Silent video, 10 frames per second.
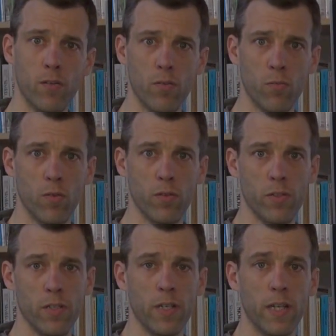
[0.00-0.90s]

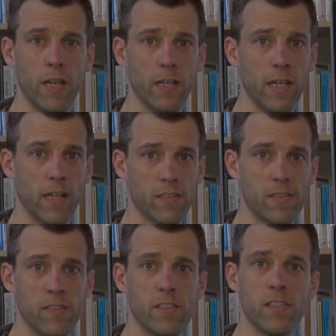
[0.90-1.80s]
the
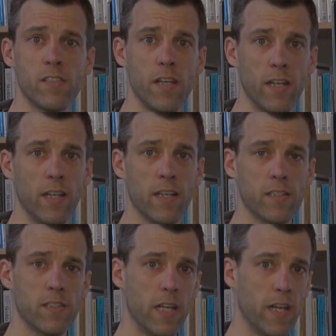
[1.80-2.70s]

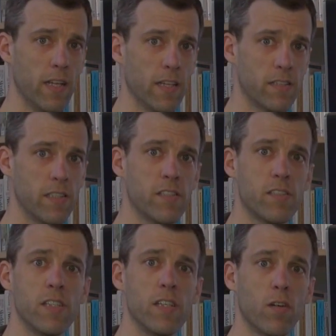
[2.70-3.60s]

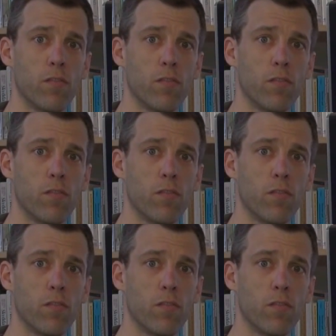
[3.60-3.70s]
elasticity